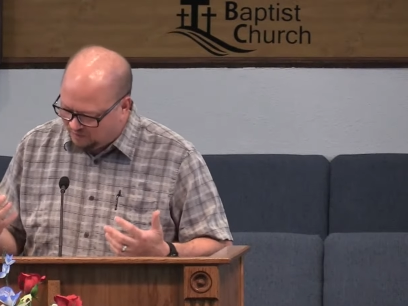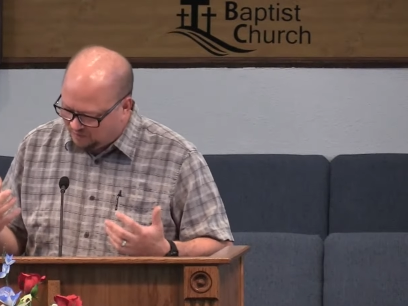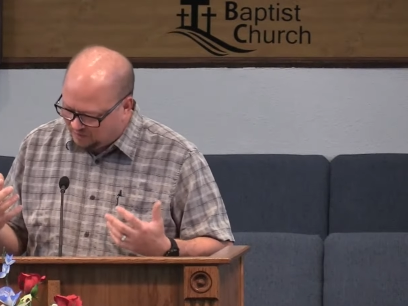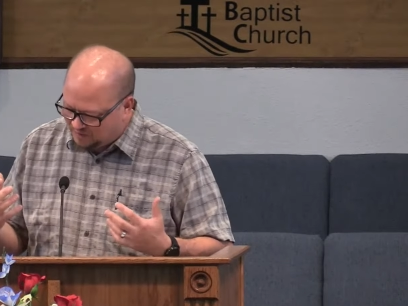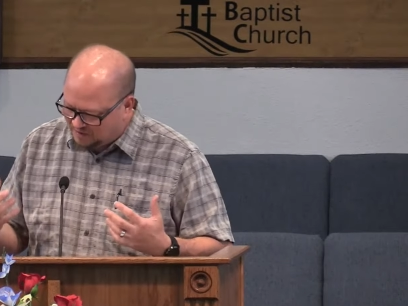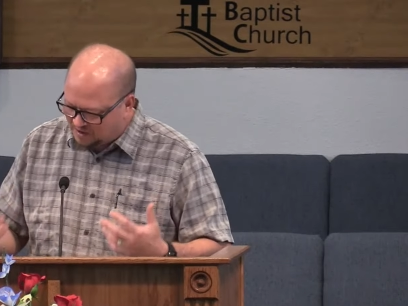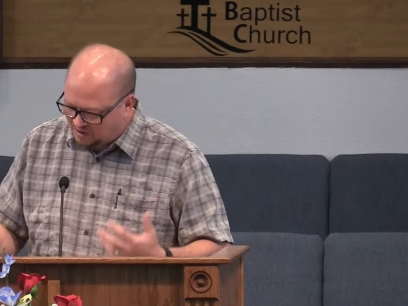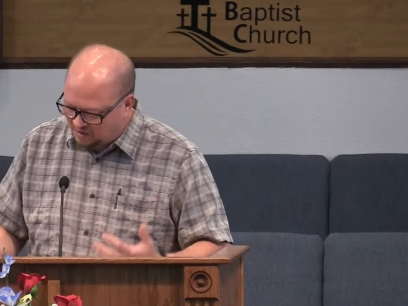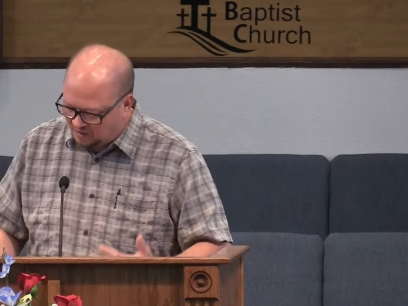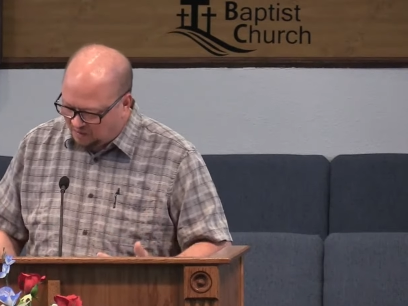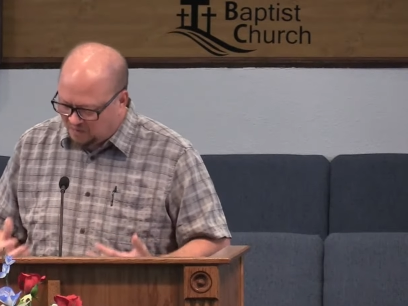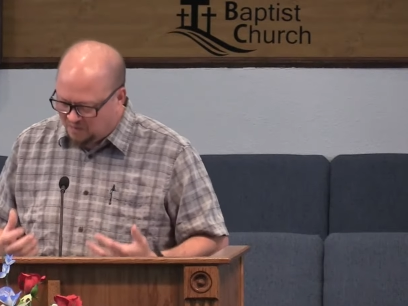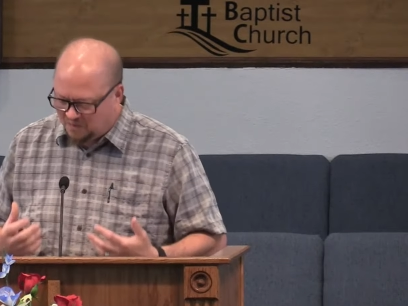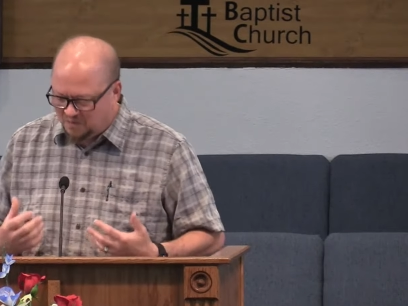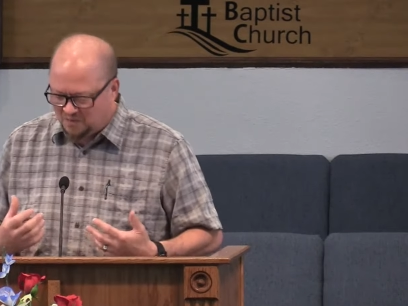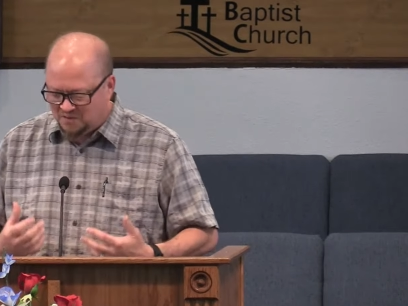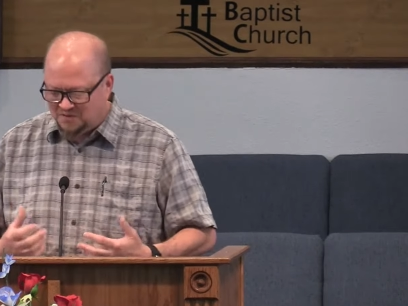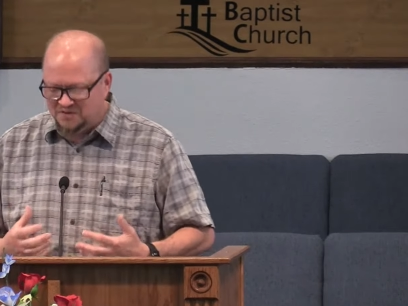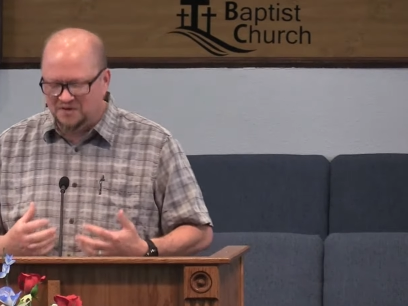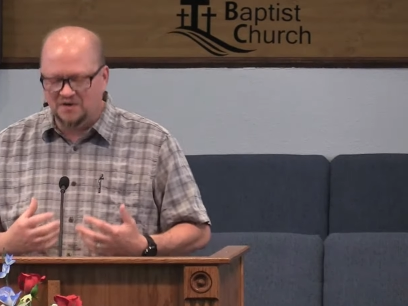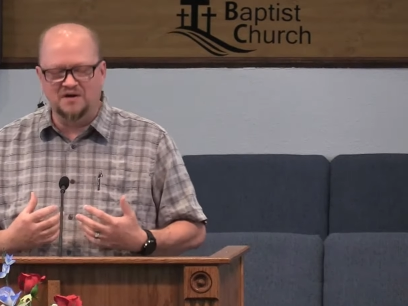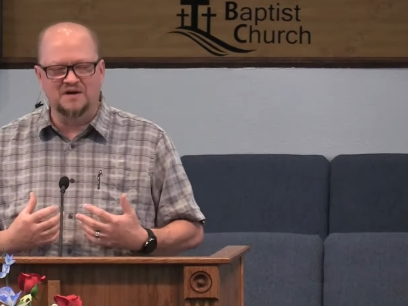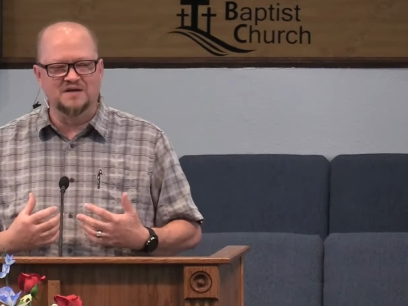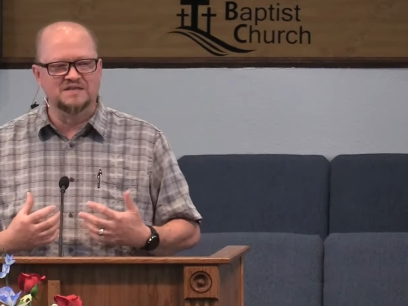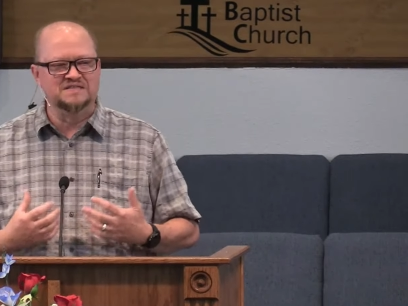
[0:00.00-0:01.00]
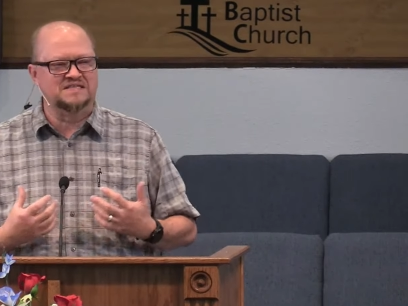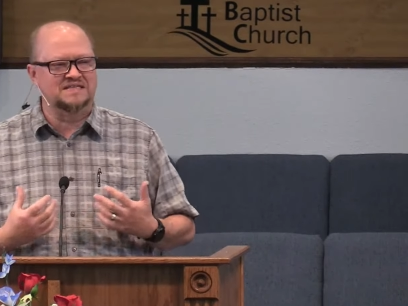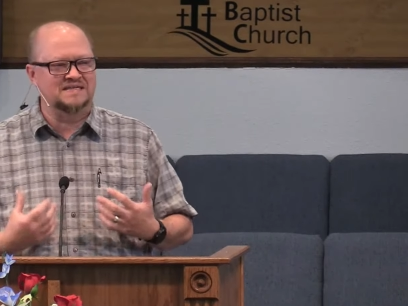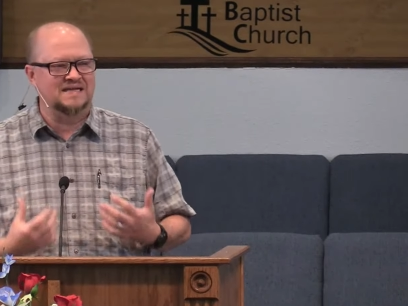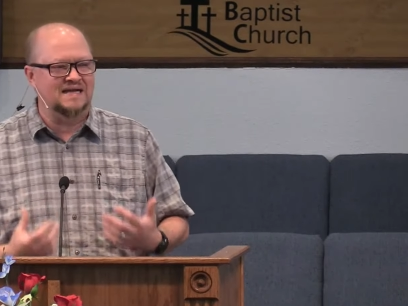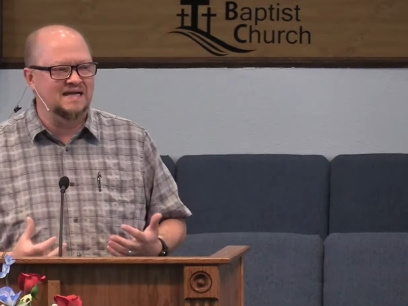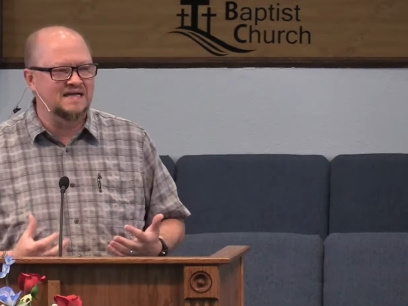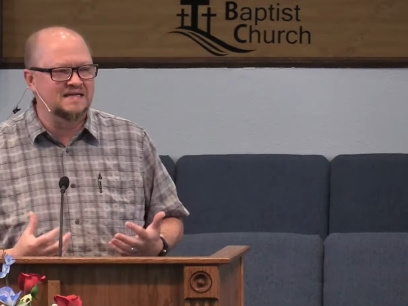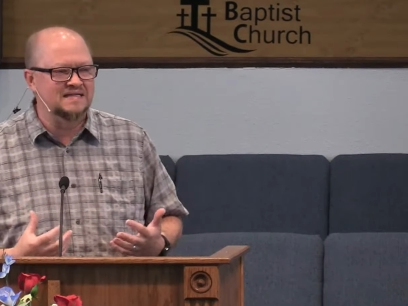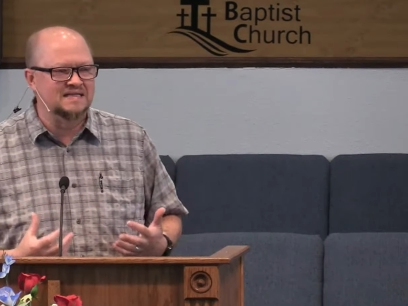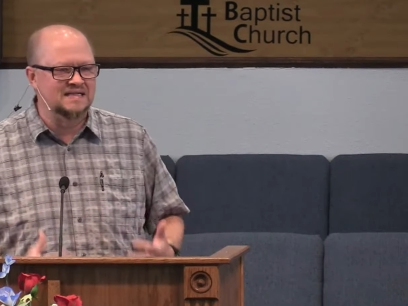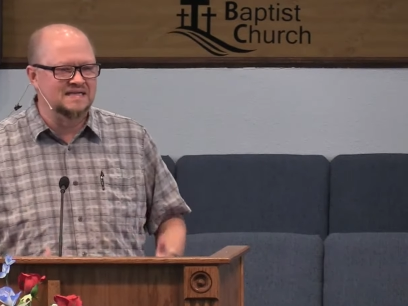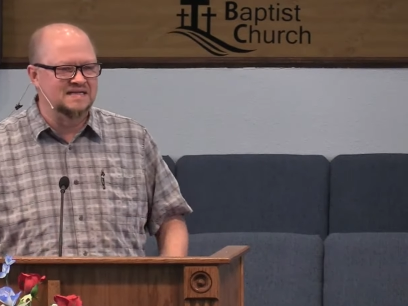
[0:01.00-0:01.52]
would hold on
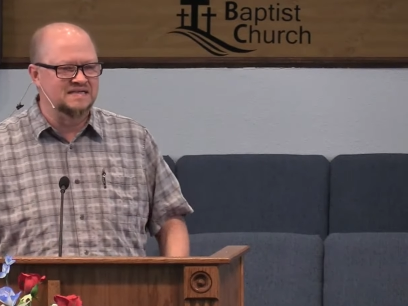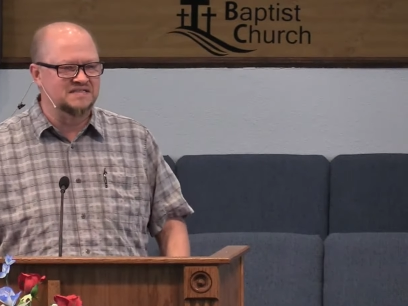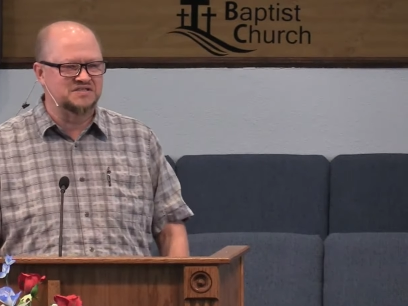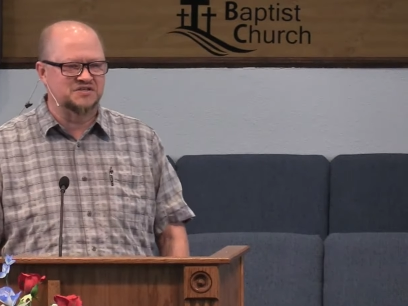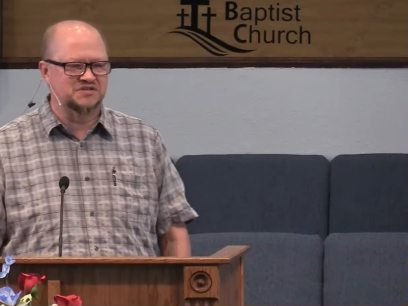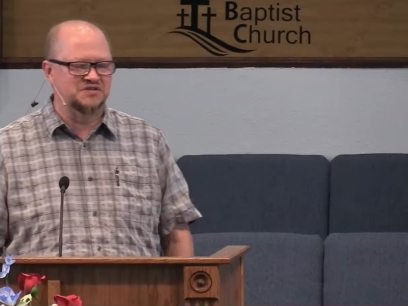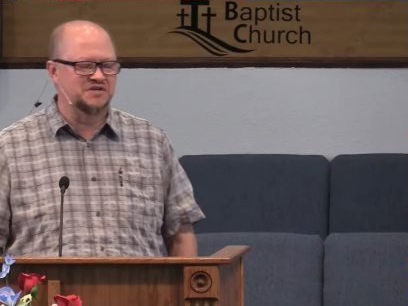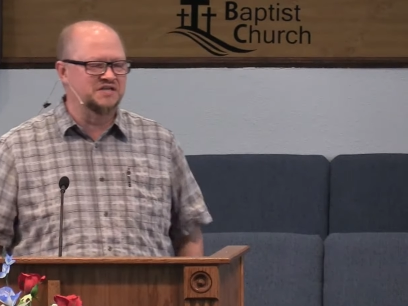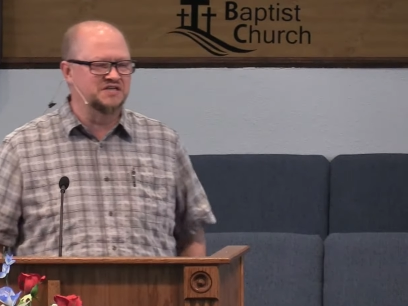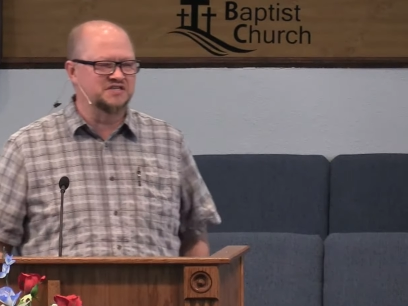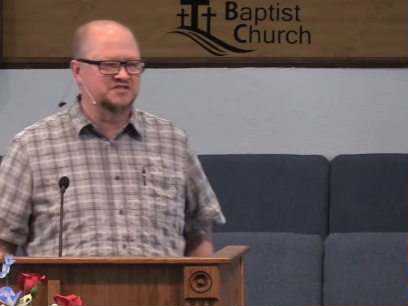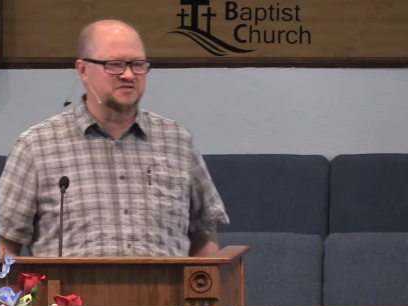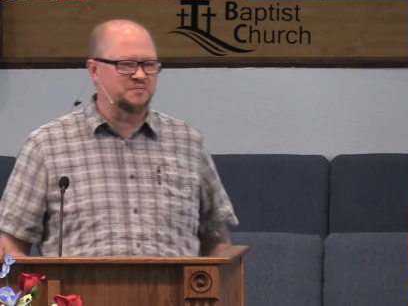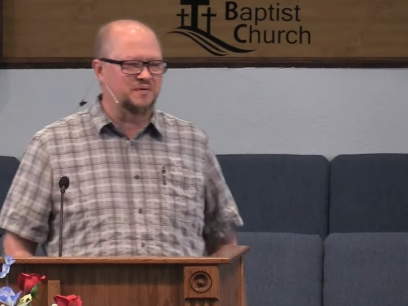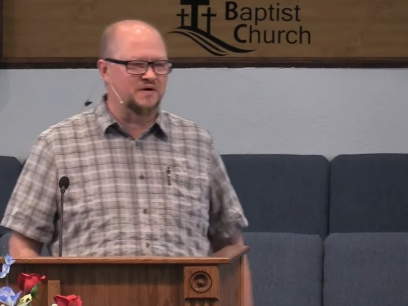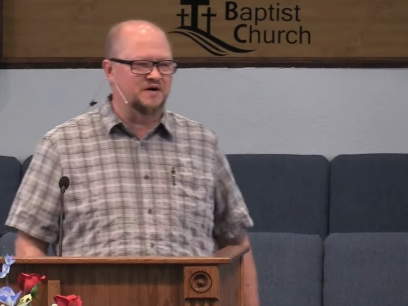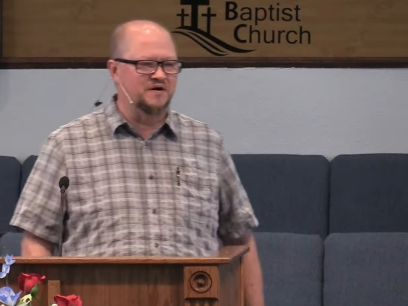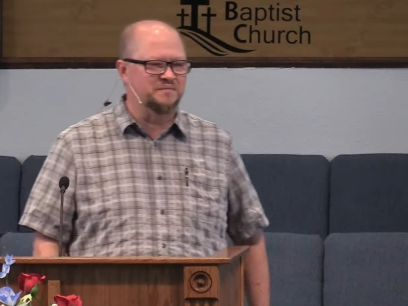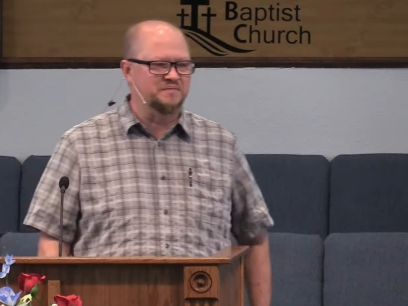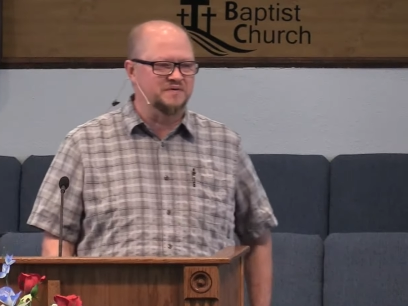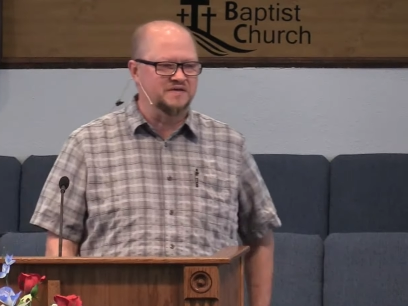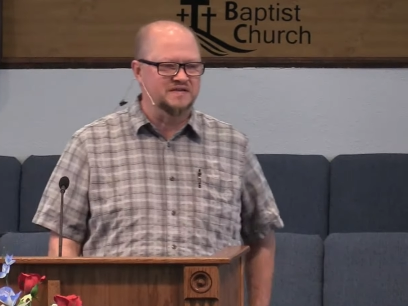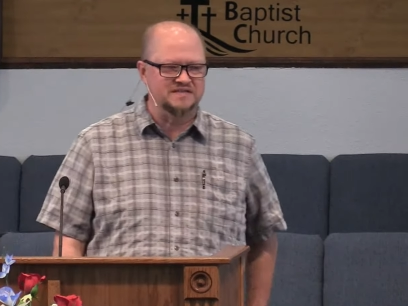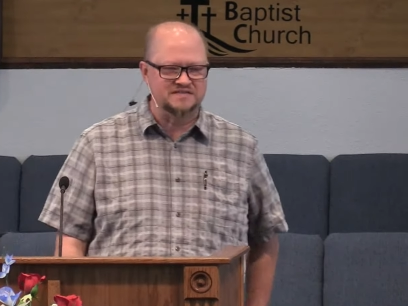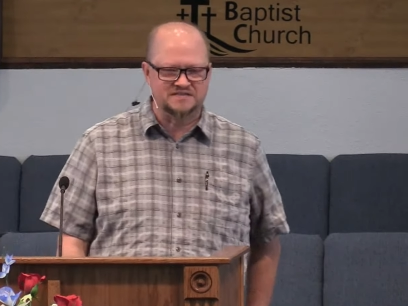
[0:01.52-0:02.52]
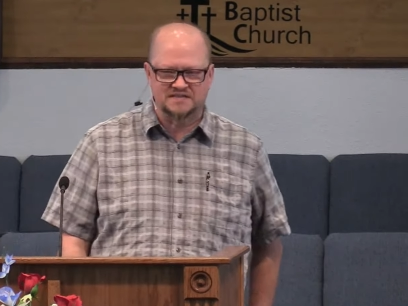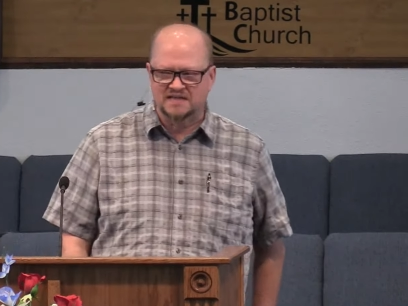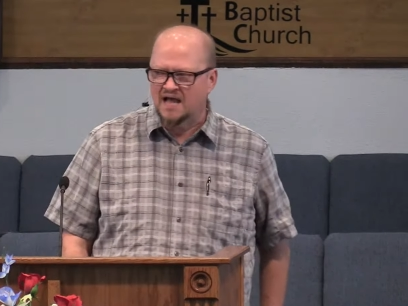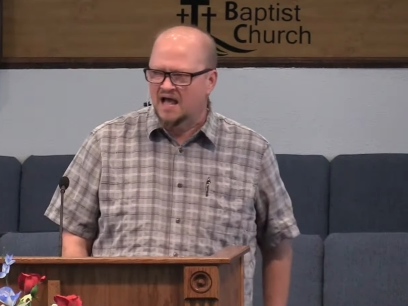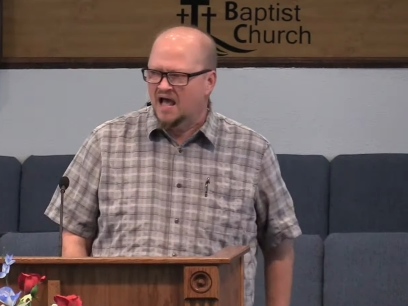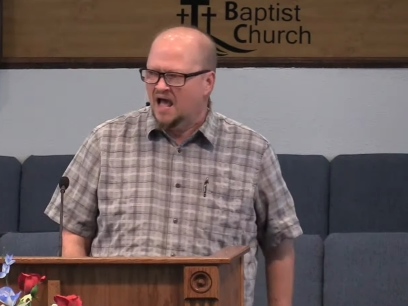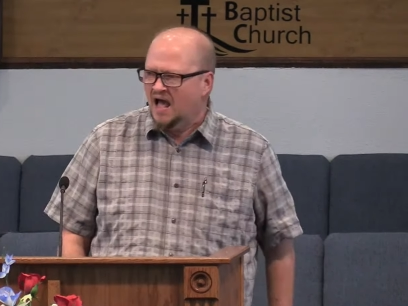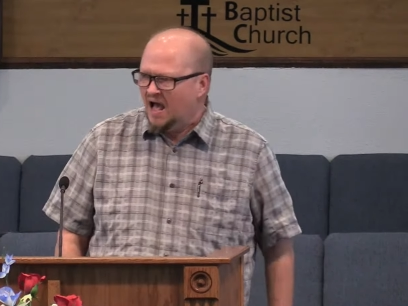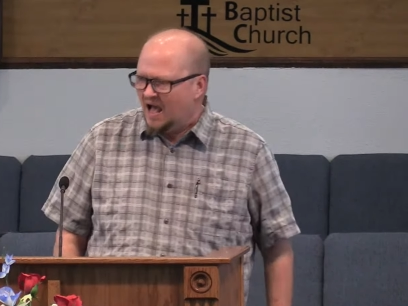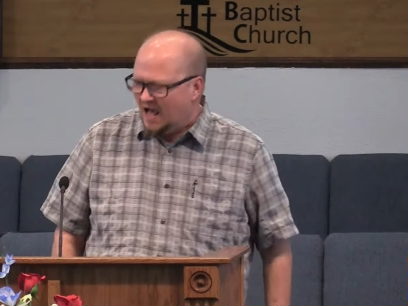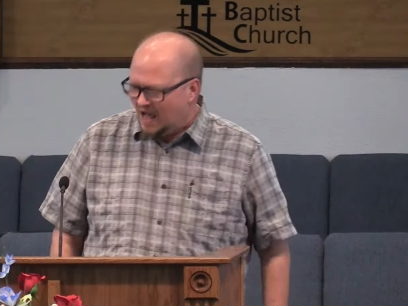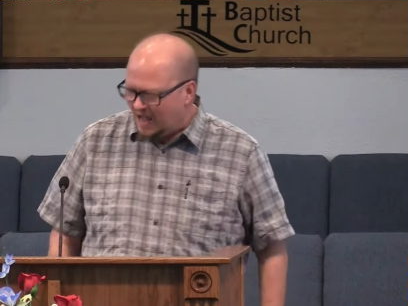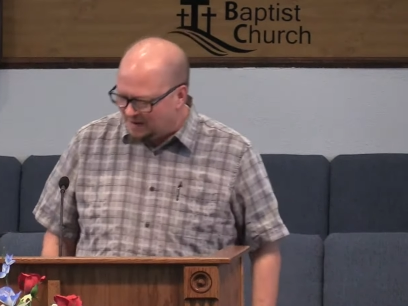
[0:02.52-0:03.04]
tightly to His purpose.
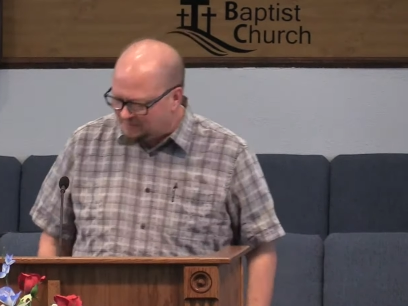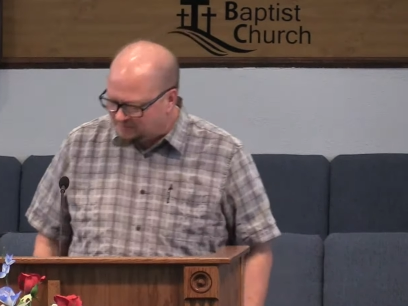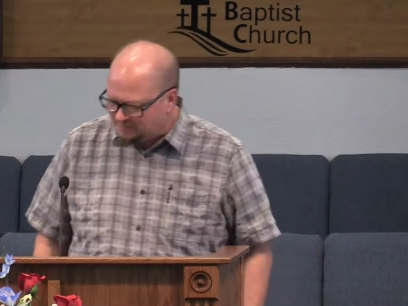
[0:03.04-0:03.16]
I